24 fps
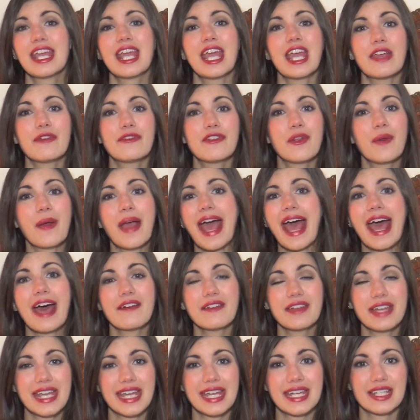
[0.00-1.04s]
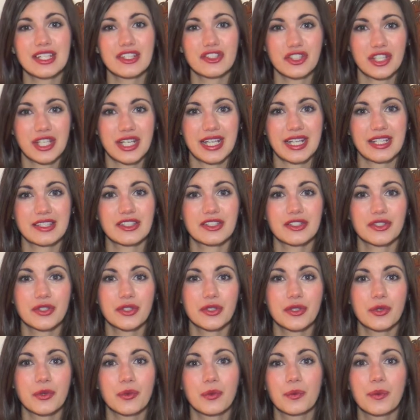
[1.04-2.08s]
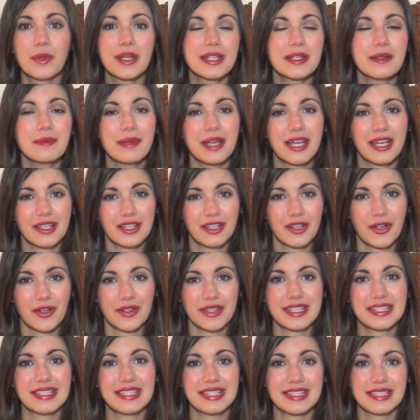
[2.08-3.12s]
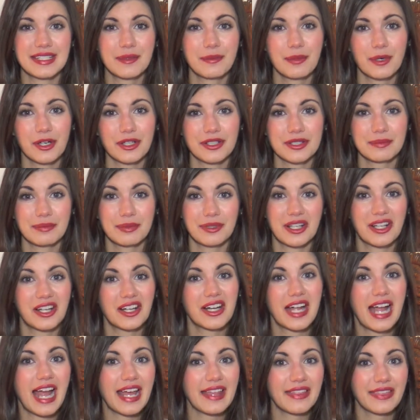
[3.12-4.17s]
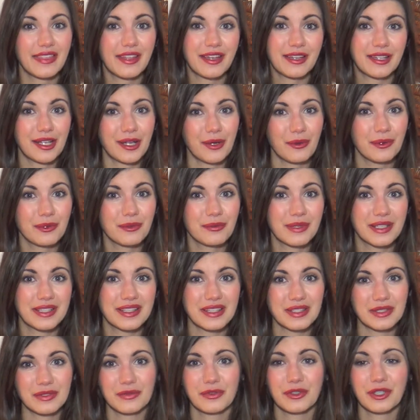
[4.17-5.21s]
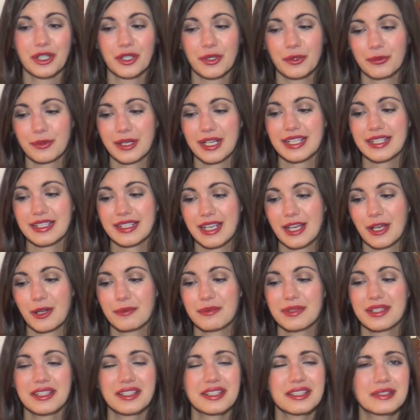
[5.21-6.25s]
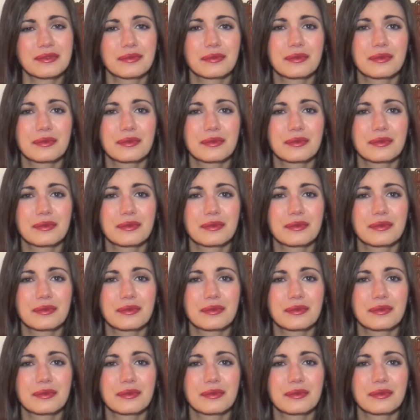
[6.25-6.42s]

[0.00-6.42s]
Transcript: if you haven't had a chance to read about it on the Disney Parks blog, I thought I would read this for you right now because